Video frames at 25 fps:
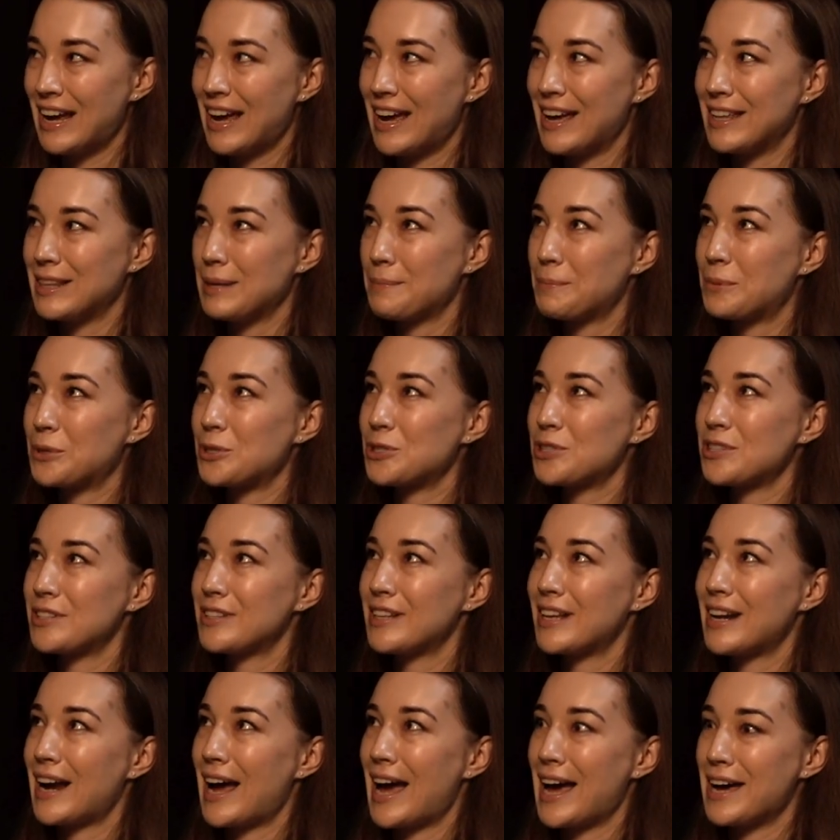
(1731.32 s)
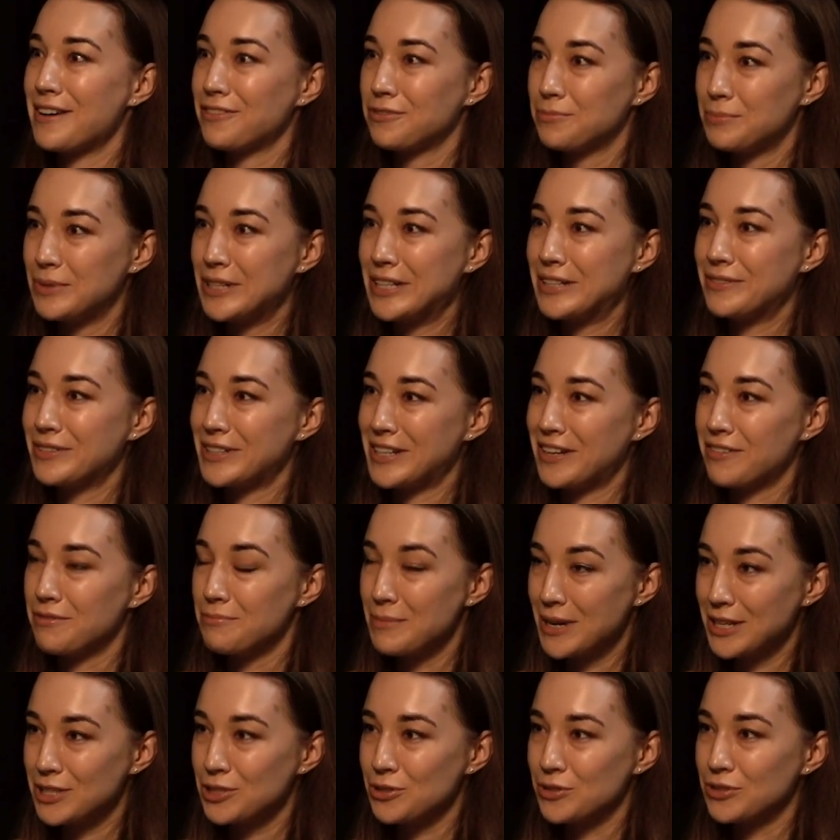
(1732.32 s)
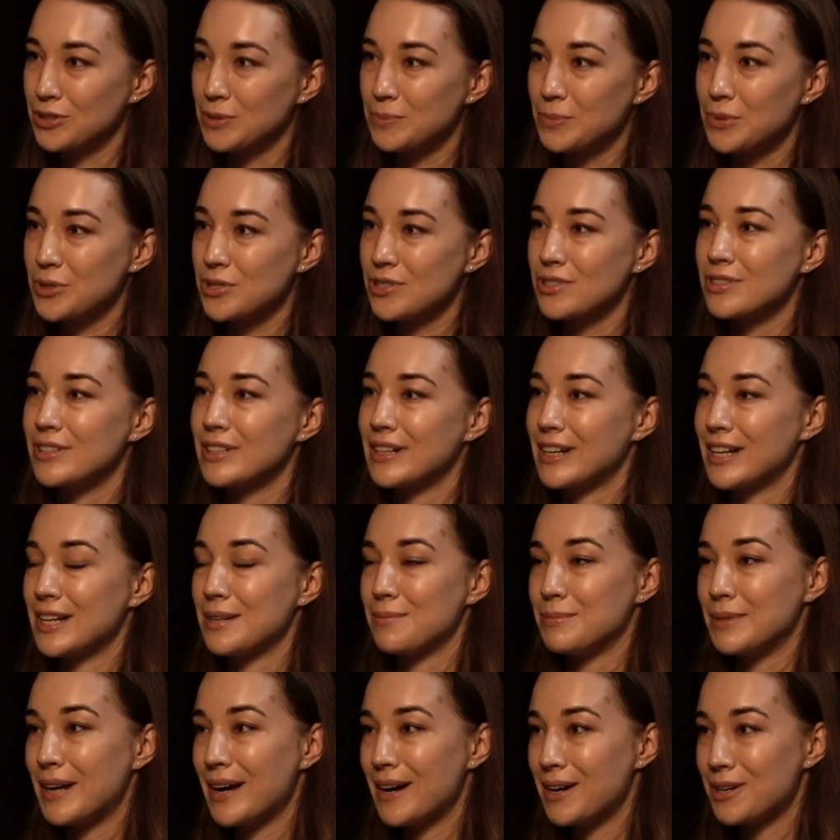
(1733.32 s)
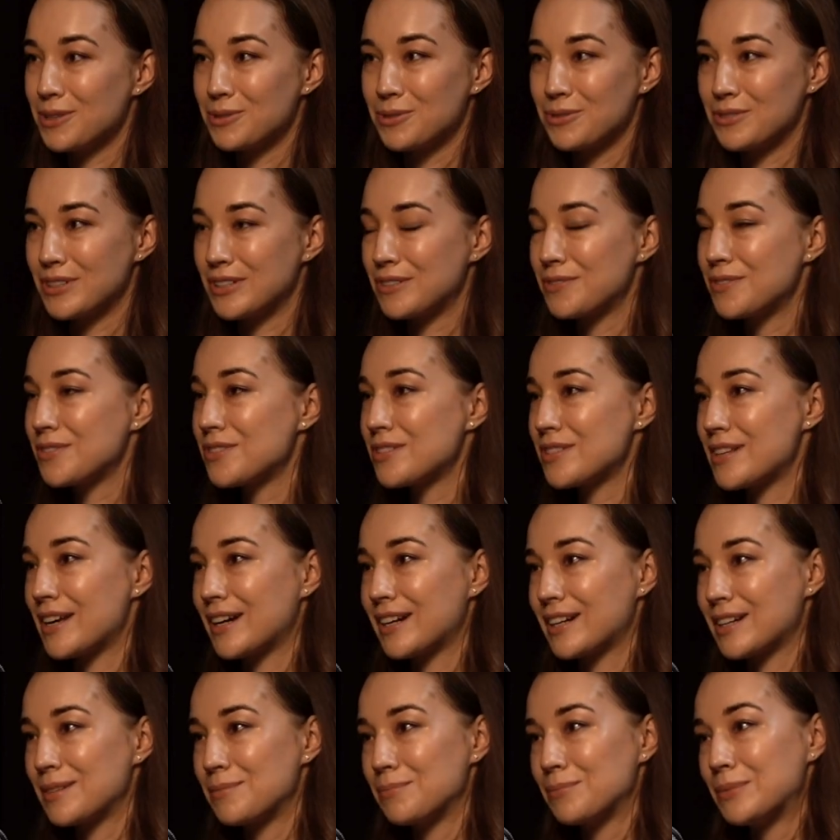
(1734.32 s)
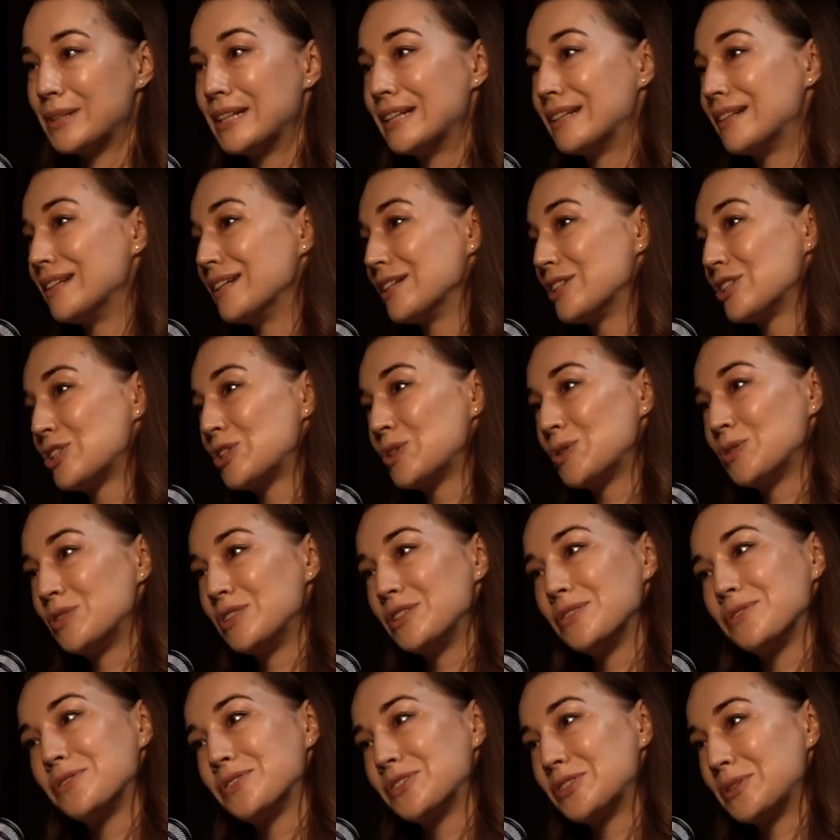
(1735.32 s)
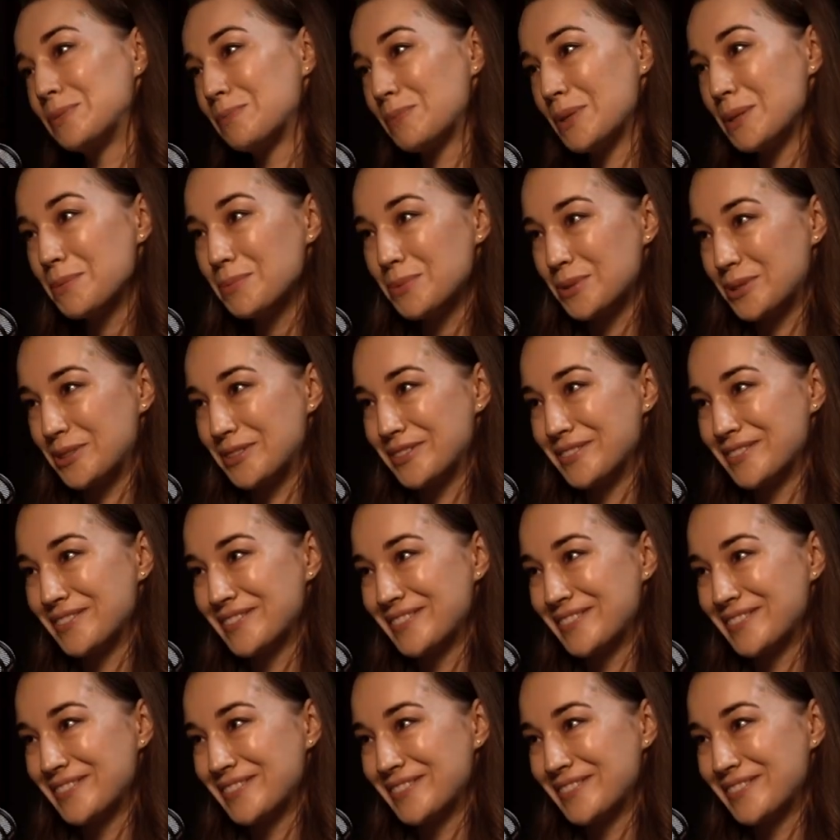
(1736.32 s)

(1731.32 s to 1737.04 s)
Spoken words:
And the person that I have been when I've met you and the person that I am now, it feels like completely two different people.